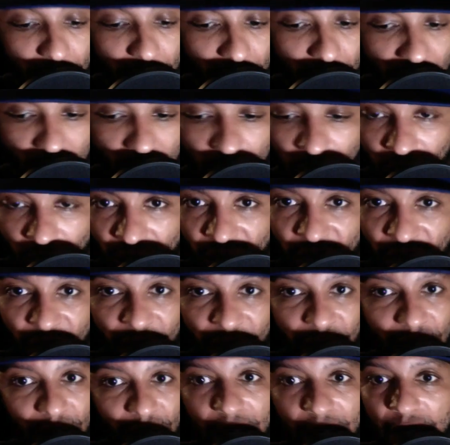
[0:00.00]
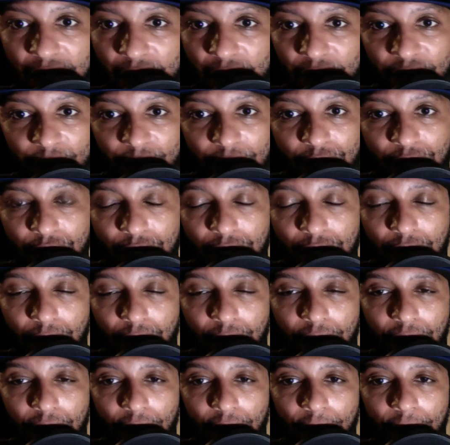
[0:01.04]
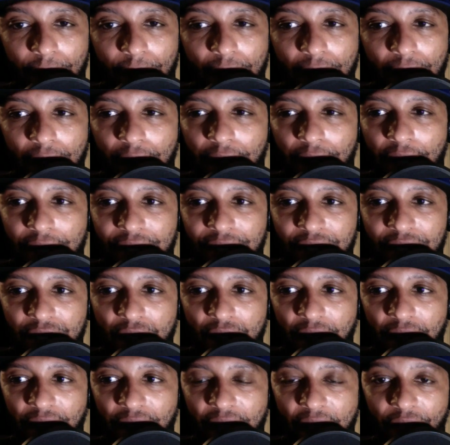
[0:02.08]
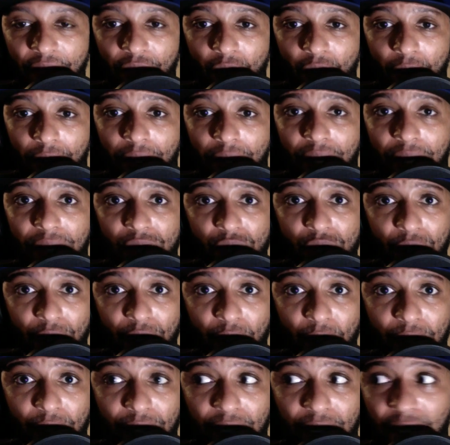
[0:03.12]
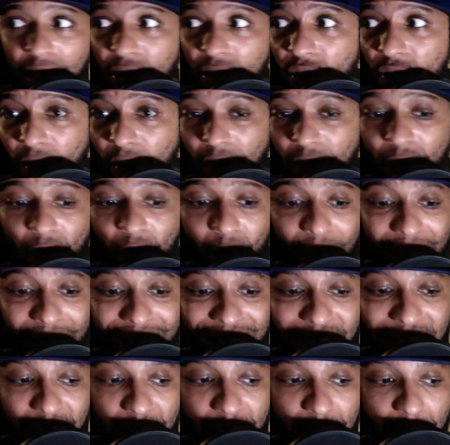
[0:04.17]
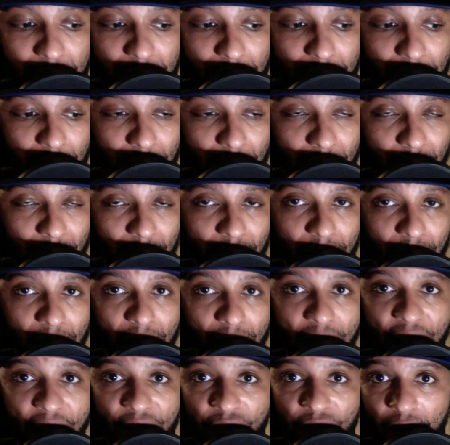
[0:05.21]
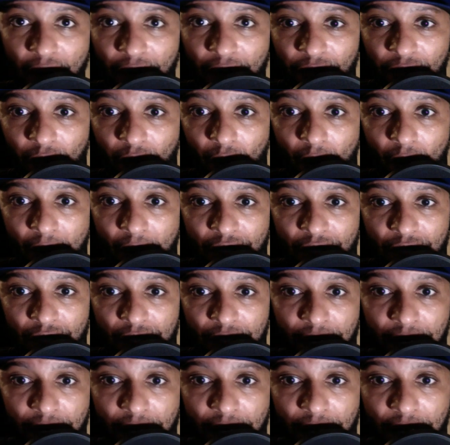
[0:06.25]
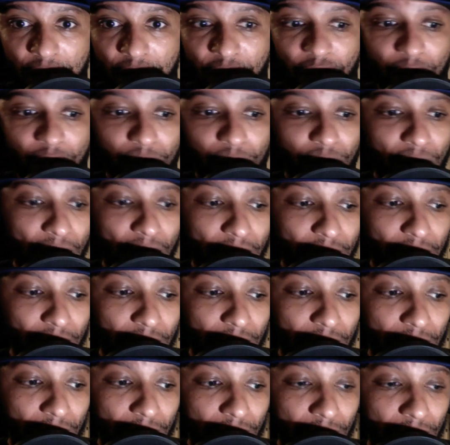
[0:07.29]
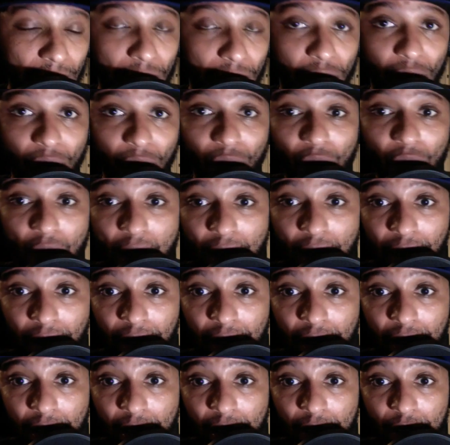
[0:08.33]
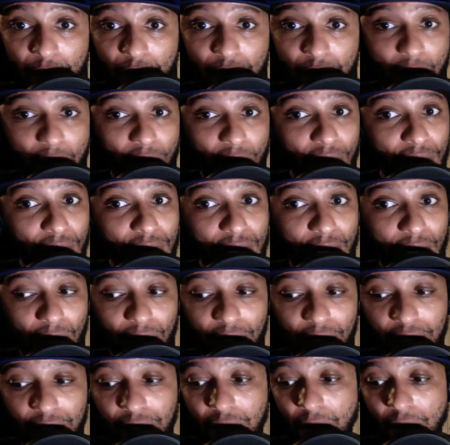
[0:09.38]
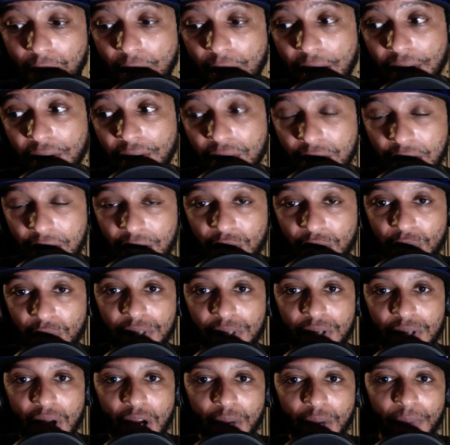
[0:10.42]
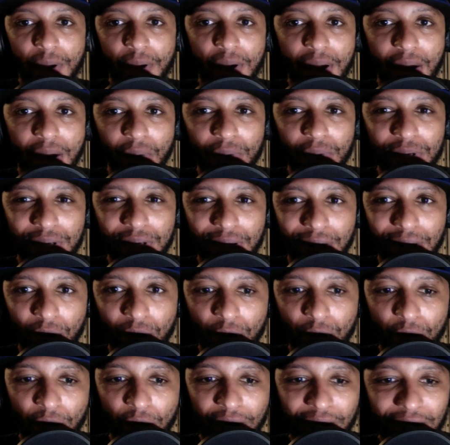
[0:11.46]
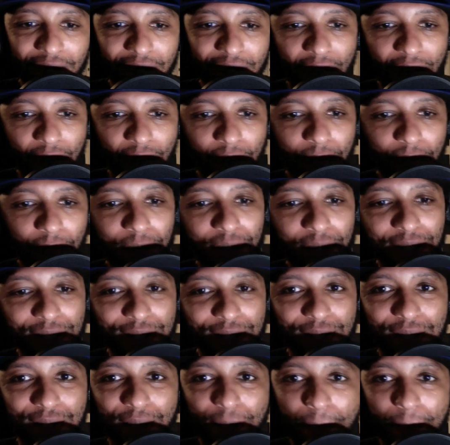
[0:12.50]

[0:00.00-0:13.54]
But I believe if it is, we've mentioned them here. Guys, that's all I got for you. Enjoy your weekend. Enjoy the race. Have fun if you're watching it. If you're playing, good luck. You know the deal. Let's come back here next week, talk about how we did, and we'll break it down. Peace.